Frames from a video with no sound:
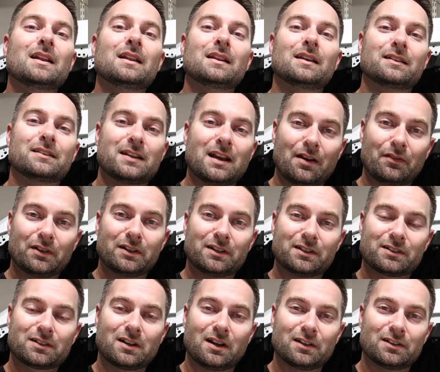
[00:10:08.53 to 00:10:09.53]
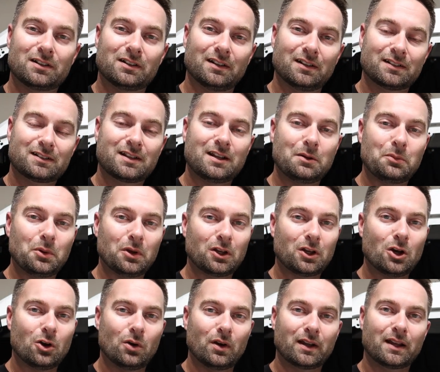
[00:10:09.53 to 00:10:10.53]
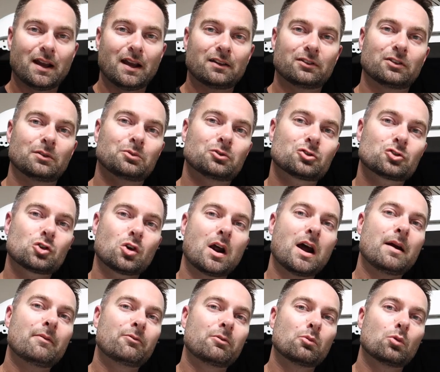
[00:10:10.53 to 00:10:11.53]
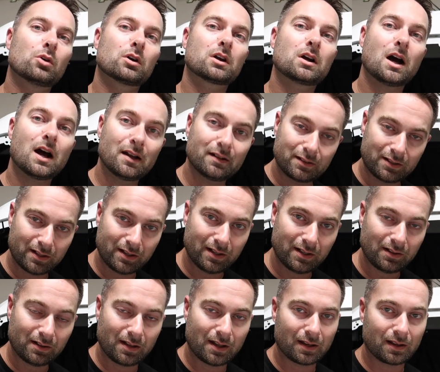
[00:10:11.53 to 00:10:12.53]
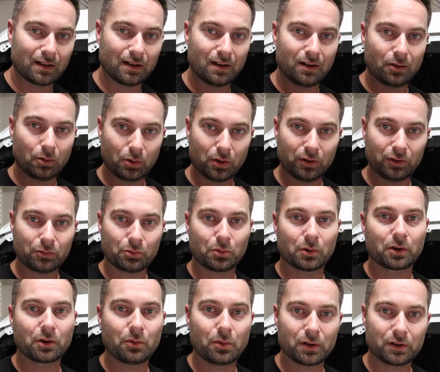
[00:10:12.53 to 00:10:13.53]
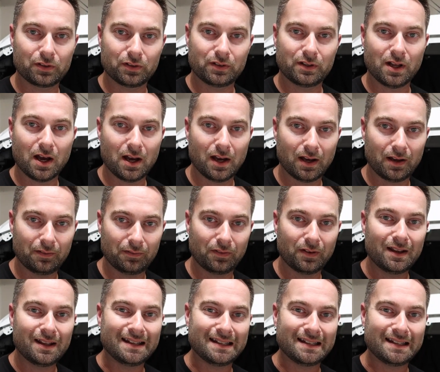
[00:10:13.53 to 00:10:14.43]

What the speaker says: Let's have a discussion. Let's keep it going. Guys, subscribe for more content. Like always, we're going to dive